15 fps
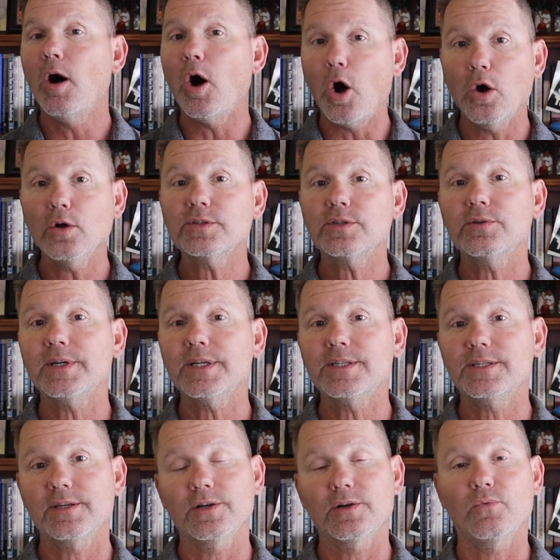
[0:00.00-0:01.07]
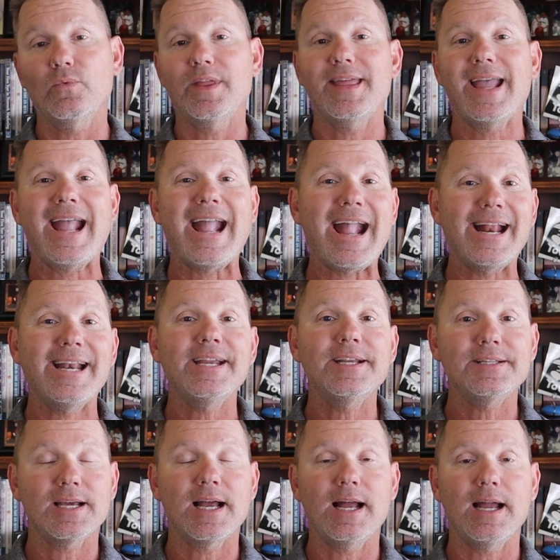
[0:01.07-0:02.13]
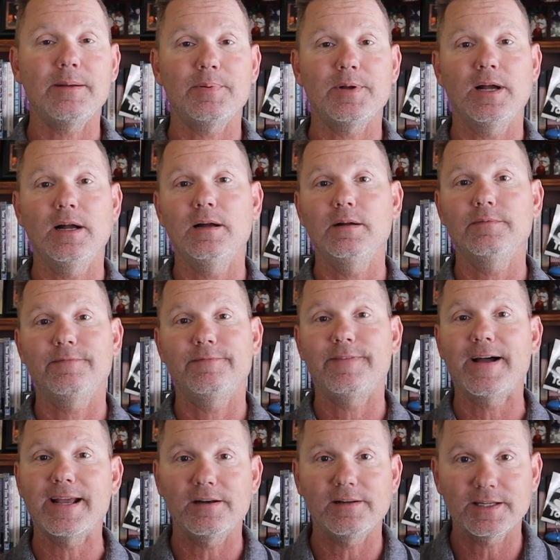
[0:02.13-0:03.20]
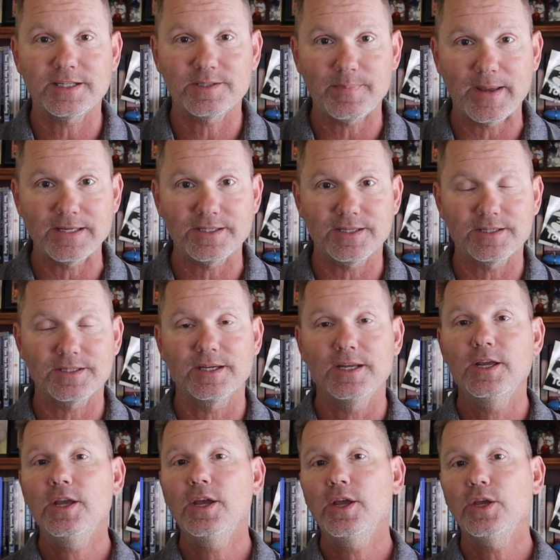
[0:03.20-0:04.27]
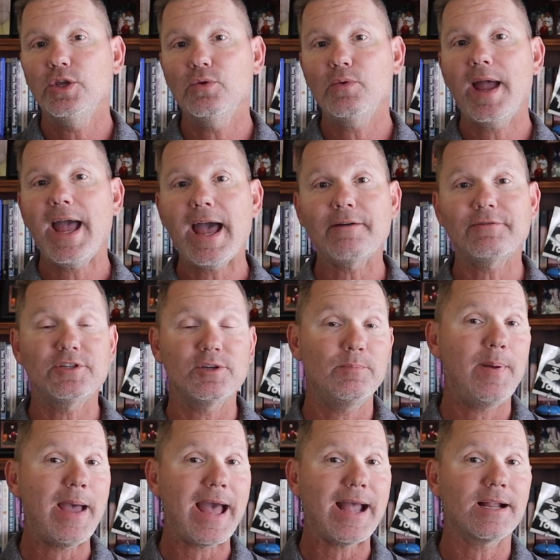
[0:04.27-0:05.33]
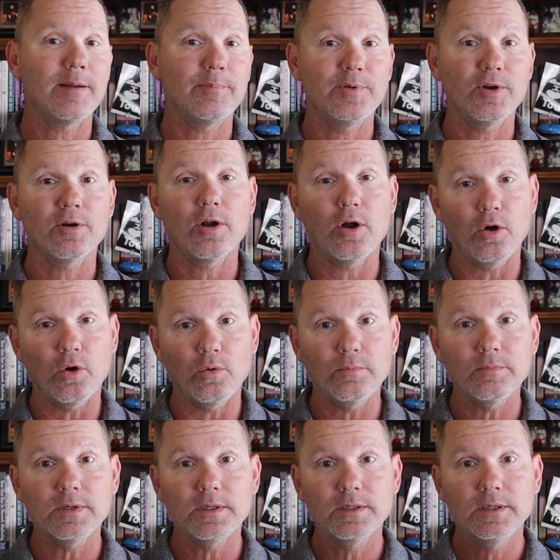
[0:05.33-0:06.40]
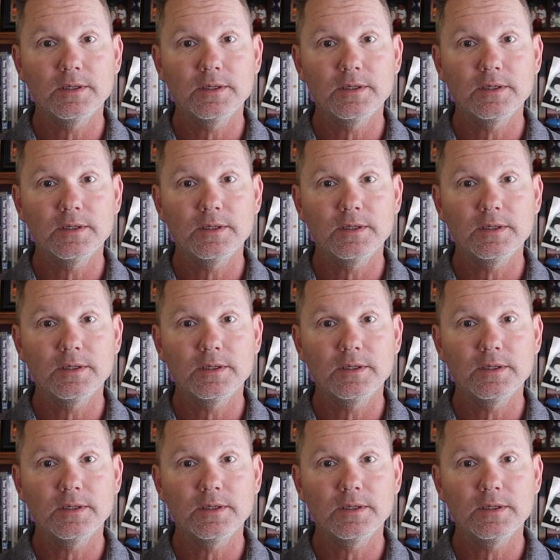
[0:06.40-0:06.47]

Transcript: Also consider with any type of final expenses, you have to pack up your home,